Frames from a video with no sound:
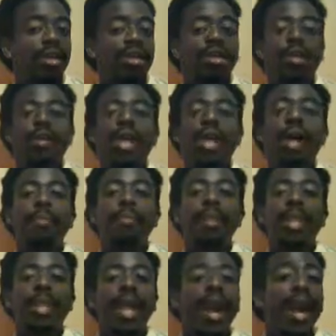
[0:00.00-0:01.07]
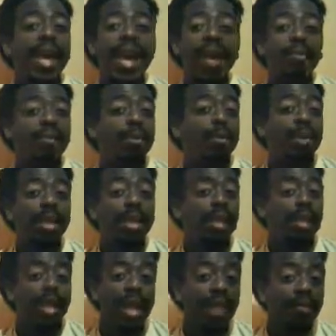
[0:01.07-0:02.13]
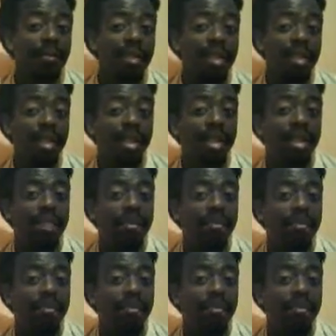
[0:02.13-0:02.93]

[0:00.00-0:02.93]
So that means I have to be in every scene.